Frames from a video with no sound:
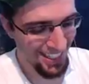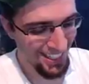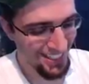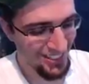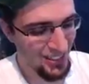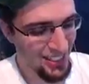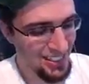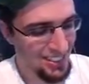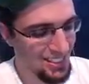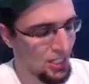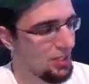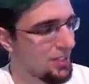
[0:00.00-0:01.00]
So let's
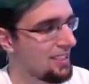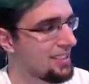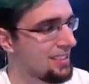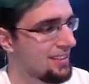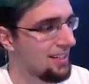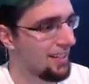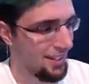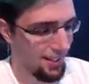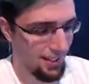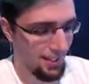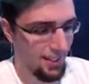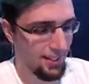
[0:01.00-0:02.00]
continue this.
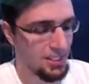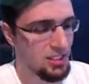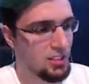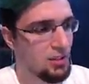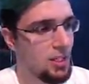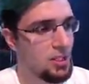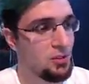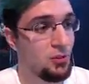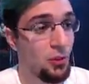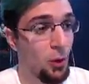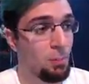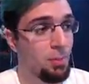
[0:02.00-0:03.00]
Let's do this
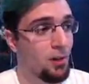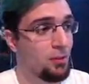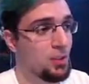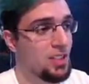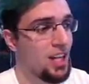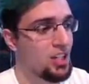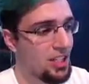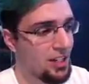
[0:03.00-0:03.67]
full buff rotation here